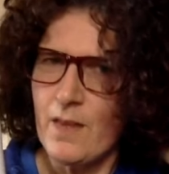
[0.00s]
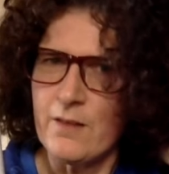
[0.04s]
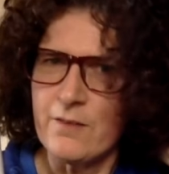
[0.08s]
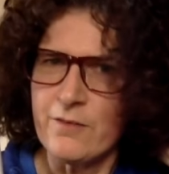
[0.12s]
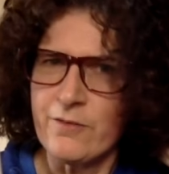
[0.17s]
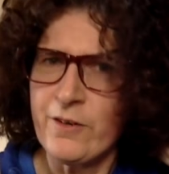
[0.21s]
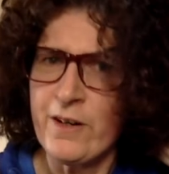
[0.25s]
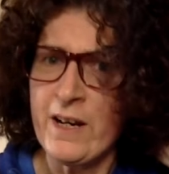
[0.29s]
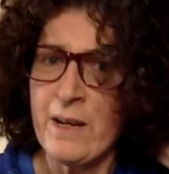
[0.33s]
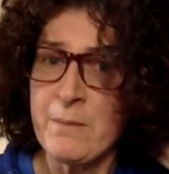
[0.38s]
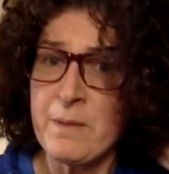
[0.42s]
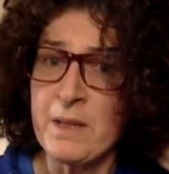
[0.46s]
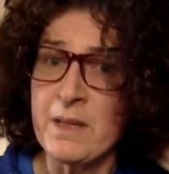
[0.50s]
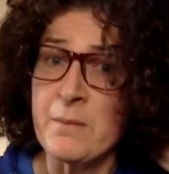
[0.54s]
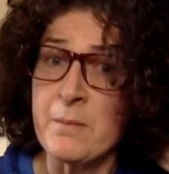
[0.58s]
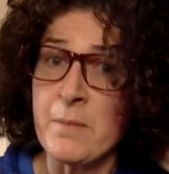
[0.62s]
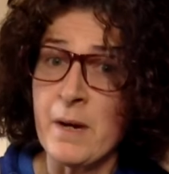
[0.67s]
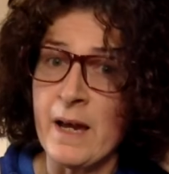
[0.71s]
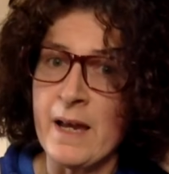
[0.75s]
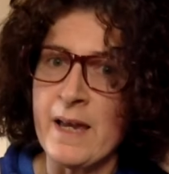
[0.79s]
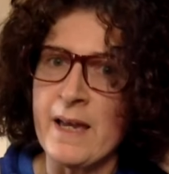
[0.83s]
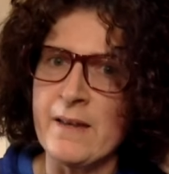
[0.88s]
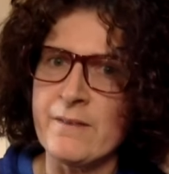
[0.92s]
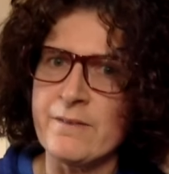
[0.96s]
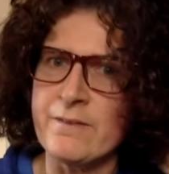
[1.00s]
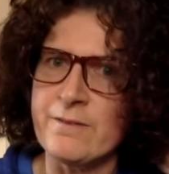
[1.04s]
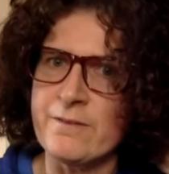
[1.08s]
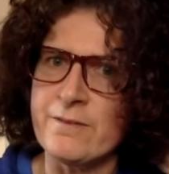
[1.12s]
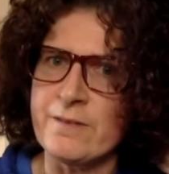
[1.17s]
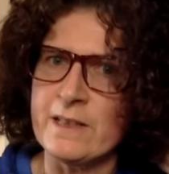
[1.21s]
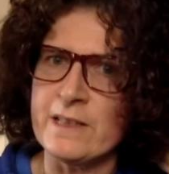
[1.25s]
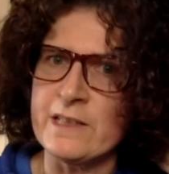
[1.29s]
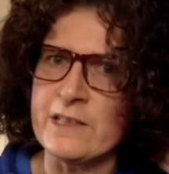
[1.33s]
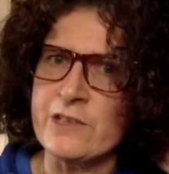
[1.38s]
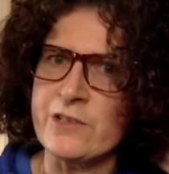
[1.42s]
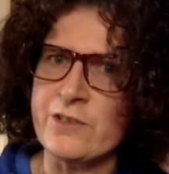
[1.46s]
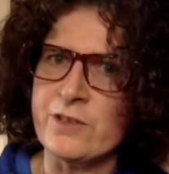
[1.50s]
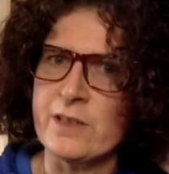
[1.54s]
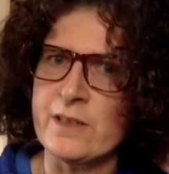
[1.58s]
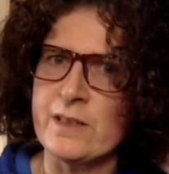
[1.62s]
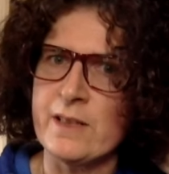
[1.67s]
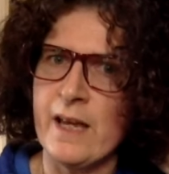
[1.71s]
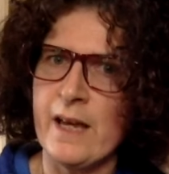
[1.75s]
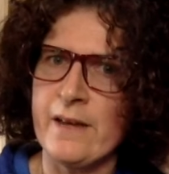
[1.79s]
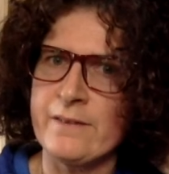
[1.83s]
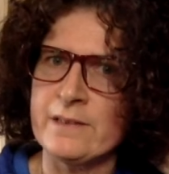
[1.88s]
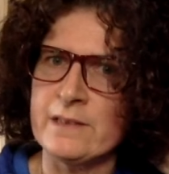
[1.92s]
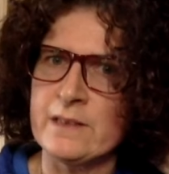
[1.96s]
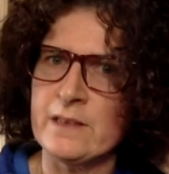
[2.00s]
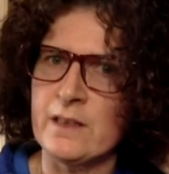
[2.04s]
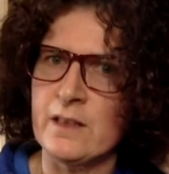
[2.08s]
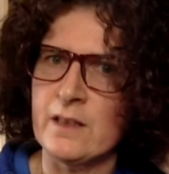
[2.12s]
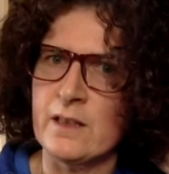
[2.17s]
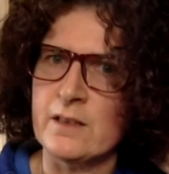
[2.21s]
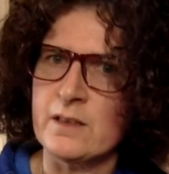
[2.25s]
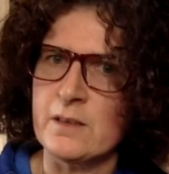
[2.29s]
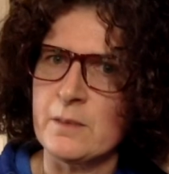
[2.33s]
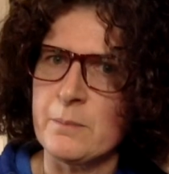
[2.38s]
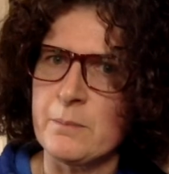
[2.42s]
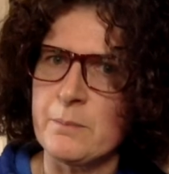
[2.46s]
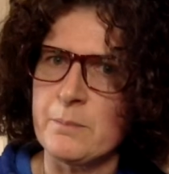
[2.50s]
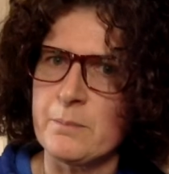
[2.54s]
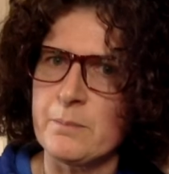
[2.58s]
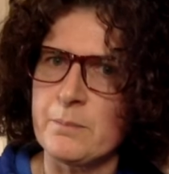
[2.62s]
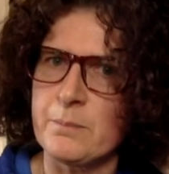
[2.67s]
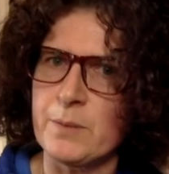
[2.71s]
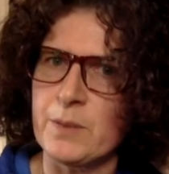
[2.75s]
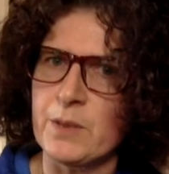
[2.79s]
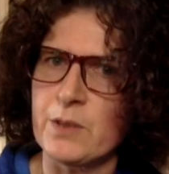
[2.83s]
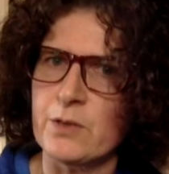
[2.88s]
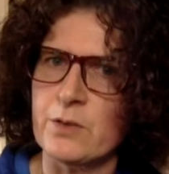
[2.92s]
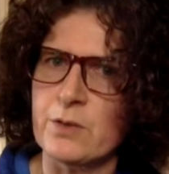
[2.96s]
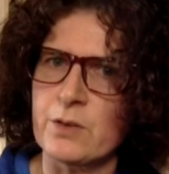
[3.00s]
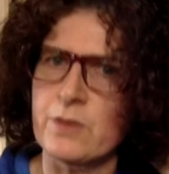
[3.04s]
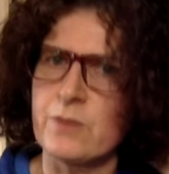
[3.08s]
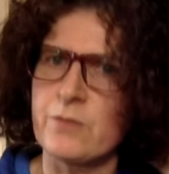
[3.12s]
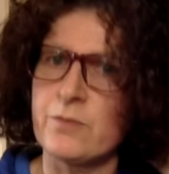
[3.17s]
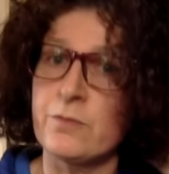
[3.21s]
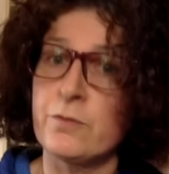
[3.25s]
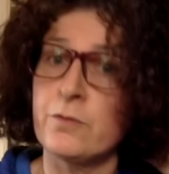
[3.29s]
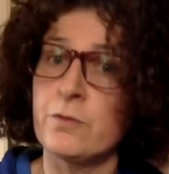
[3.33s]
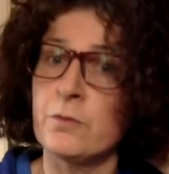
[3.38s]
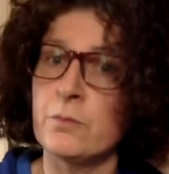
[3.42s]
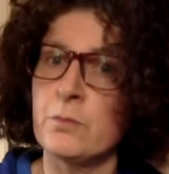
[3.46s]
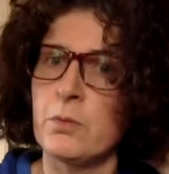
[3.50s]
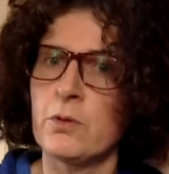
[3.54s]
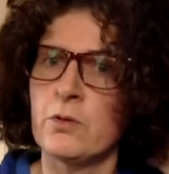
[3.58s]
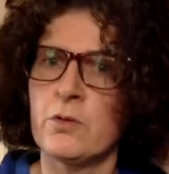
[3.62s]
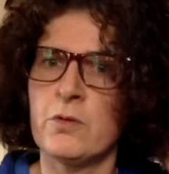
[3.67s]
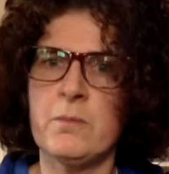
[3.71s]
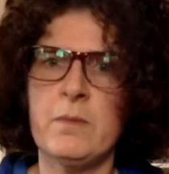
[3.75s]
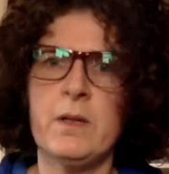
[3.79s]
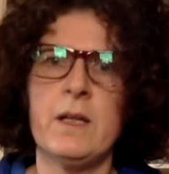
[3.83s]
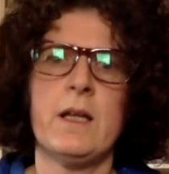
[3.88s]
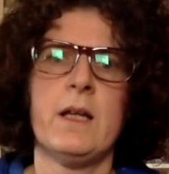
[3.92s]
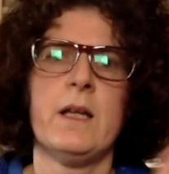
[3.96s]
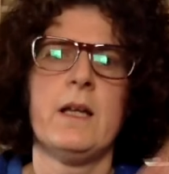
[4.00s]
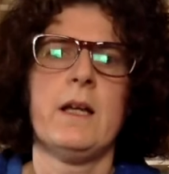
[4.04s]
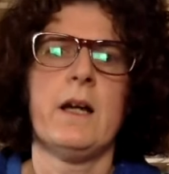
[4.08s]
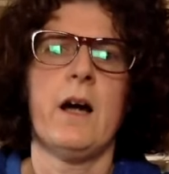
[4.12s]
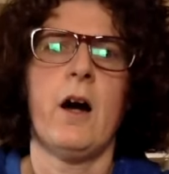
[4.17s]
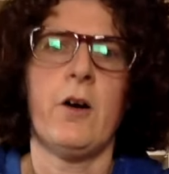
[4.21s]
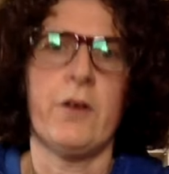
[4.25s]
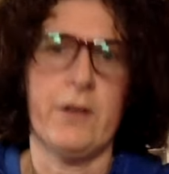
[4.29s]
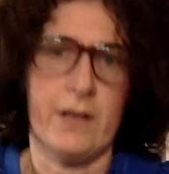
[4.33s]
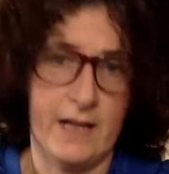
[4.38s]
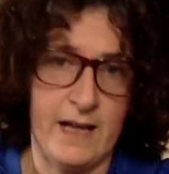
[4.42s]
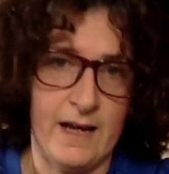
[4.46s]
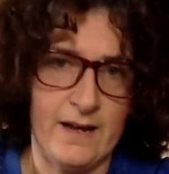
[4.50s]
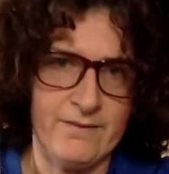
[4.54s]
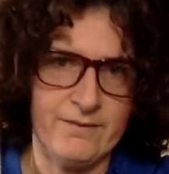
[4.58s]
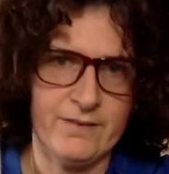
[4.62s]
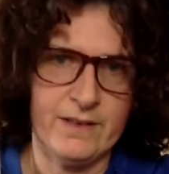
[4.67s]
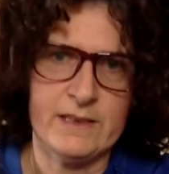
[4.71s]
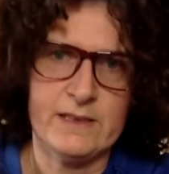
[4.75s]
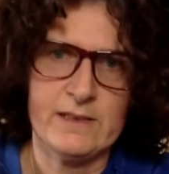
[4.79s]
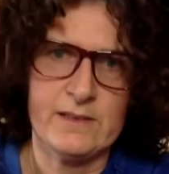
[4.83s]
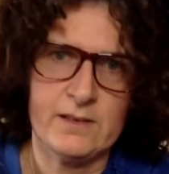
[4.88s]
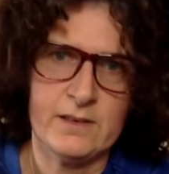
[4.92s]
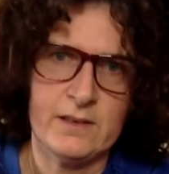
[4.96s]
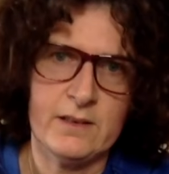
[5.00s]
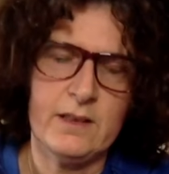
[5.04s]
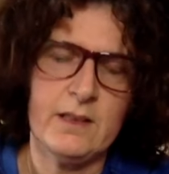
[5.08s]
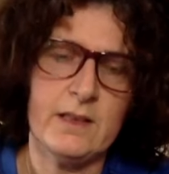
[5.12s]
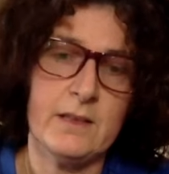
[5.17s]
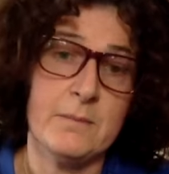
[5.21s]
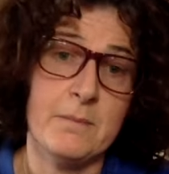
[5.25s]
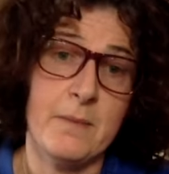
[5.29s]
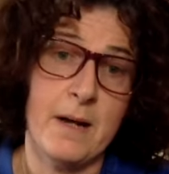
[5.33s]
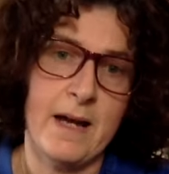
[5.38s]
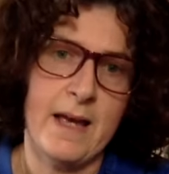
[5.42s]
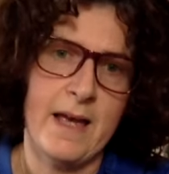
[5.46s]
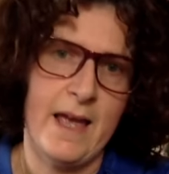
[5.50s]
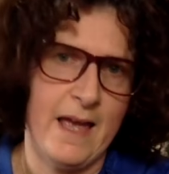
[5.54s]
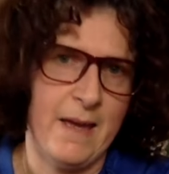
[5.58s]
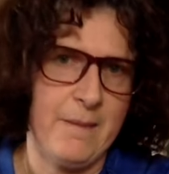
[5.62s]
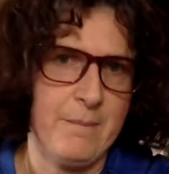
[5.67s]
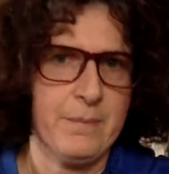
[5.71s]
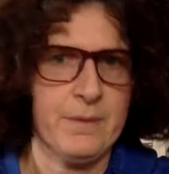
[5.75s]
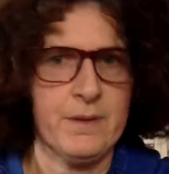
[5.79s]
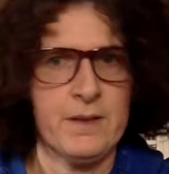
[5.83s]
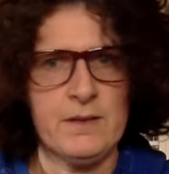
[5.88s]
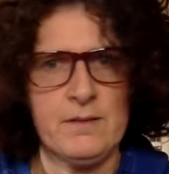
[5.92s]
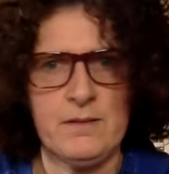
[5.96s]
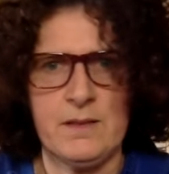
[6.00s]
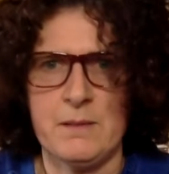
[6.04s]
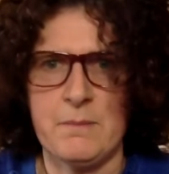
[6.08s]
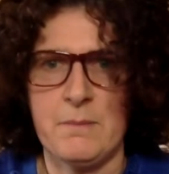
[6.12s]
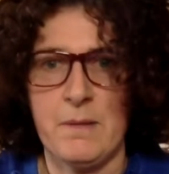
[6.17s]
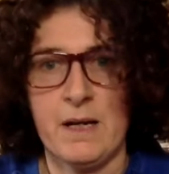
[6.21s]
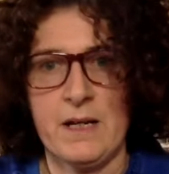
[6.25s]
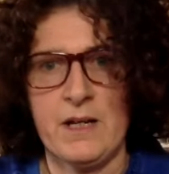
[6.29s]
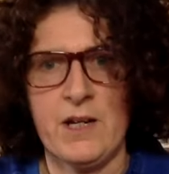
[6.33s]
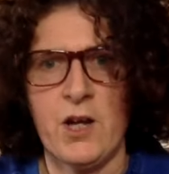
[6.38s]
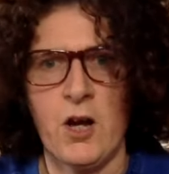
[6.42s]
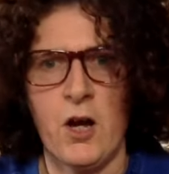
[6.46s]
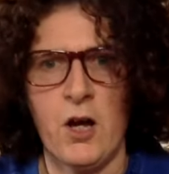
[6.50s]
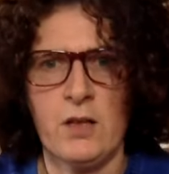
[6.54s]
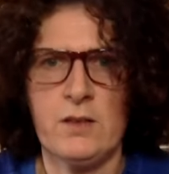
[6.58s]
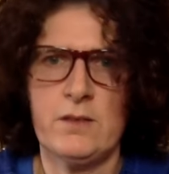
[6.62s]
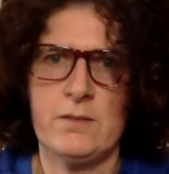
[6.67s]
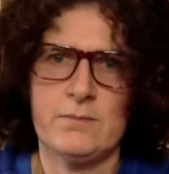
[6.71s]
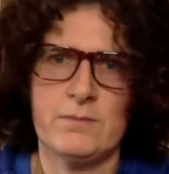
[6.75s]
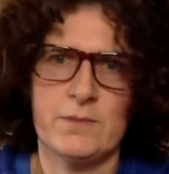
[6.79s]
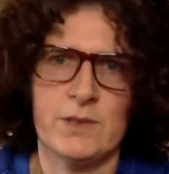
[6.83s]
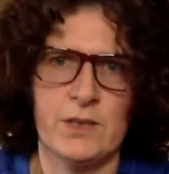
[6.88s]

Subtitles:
framing my finish in Heaven and Heart, the peacock in full bloom, on a canvas. It might happen, it might not.